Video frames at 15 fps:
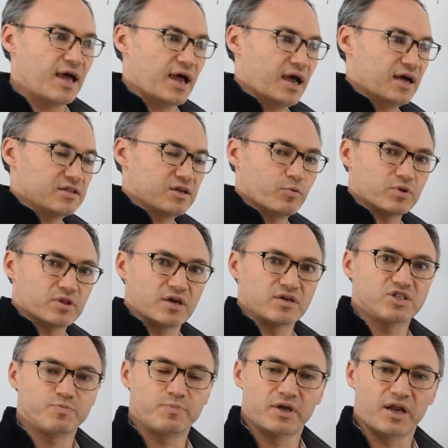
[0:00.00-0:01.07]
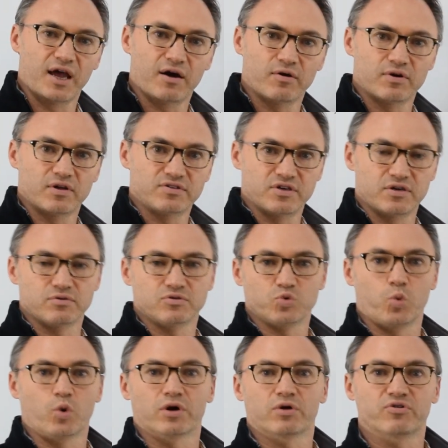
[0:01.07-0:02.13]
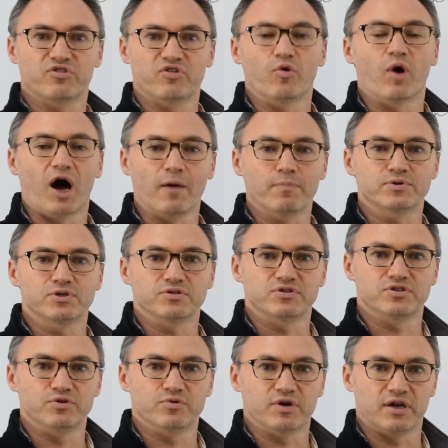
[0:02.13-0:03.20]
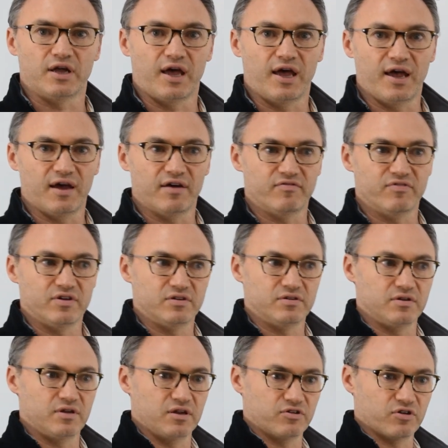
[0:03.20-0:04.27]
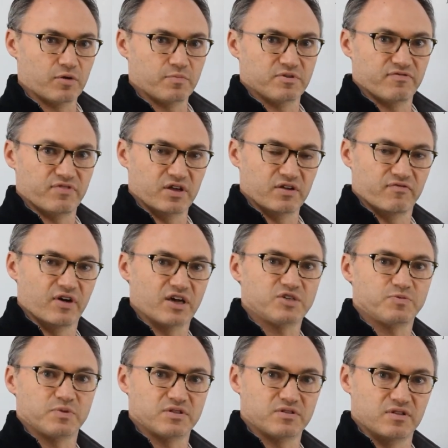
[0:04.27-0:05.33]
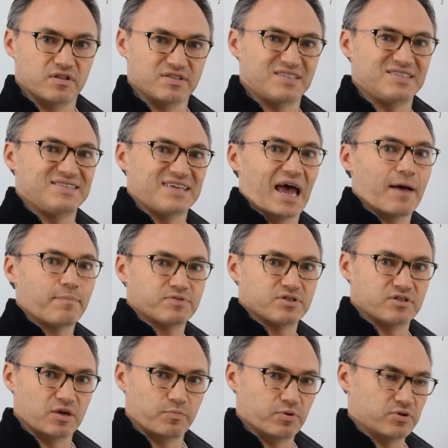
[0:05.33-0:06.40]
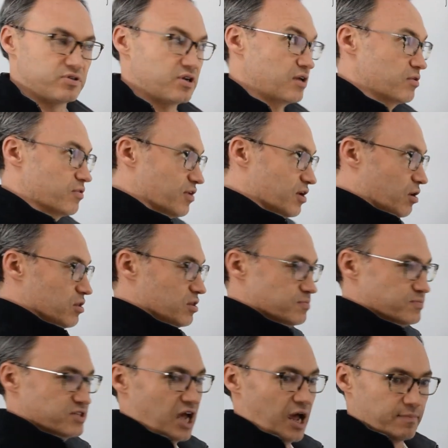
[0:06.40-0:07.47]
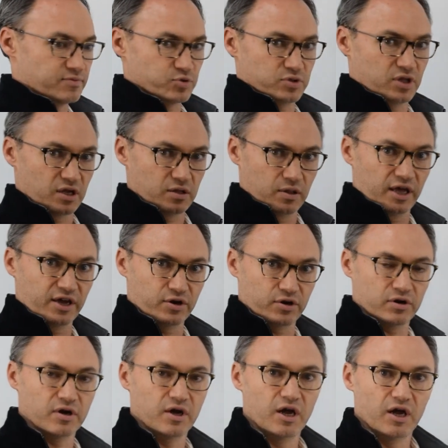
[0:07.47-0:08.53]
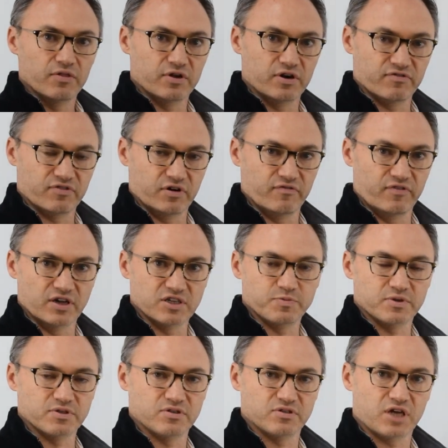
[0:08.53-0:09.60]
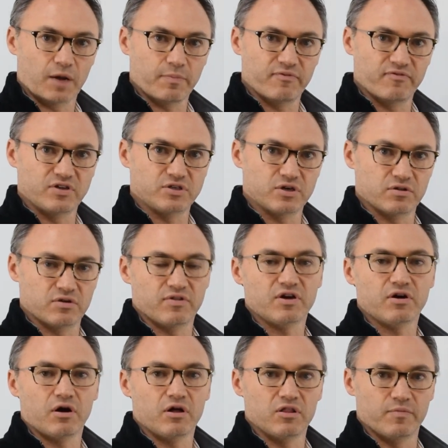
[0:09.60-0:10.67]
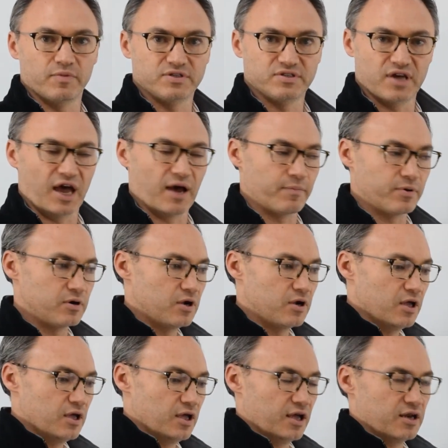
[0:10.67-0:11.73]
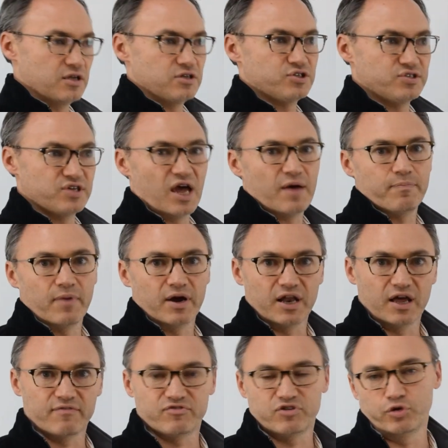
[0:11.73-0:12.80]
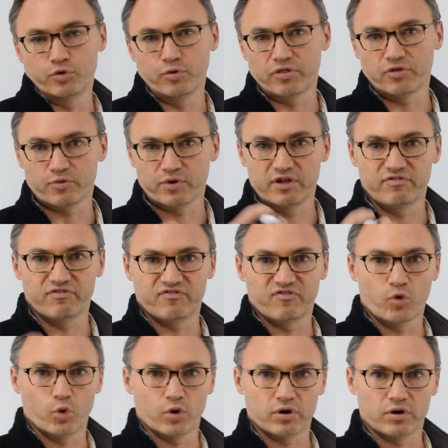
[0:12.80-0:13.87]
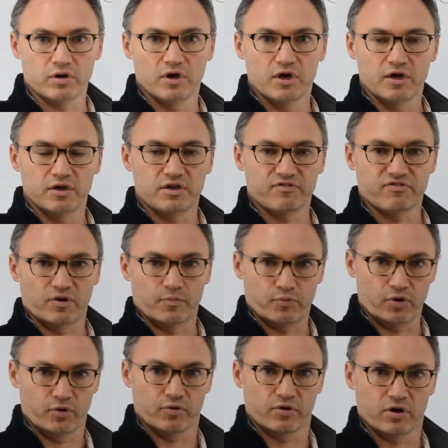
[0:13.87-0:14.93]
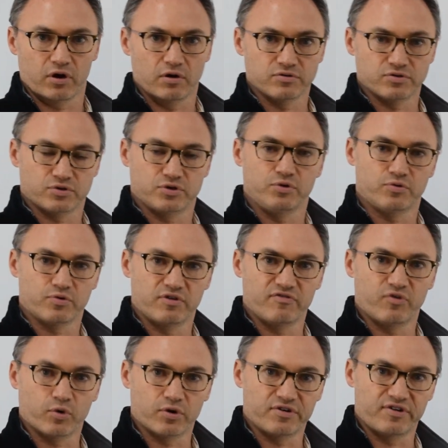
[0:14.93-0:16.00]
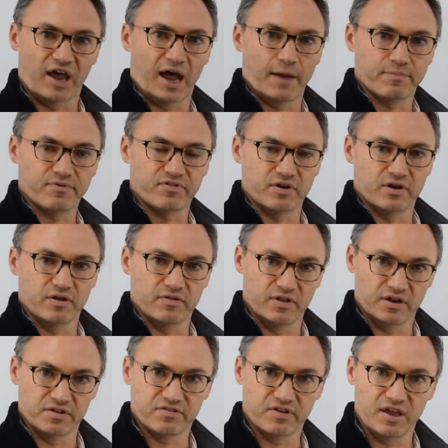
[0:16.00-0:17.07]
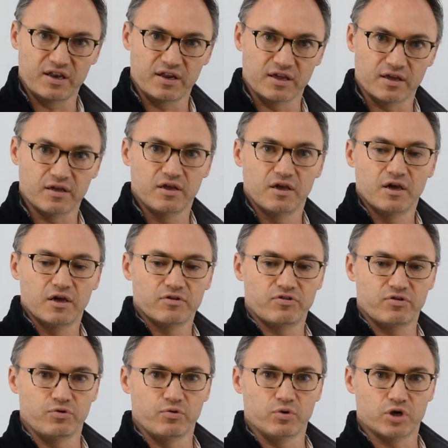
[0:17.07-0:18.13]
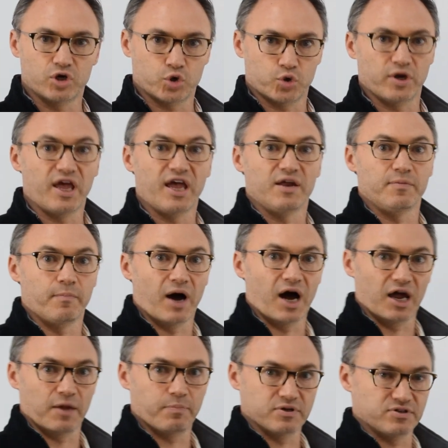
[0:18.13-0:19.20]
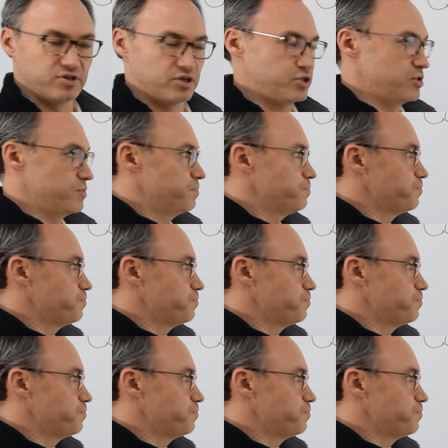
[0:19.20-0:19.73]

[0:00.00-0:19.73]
And then what they spit out is, here's one or two options you can have in terms of the investment, the zaps that they put together. They call them zaps. When they layer the different investments on top of each other, they call them a zap. And each zap might have two, three, four different protocols, or two, three, four dApps that it's hitting to create my position.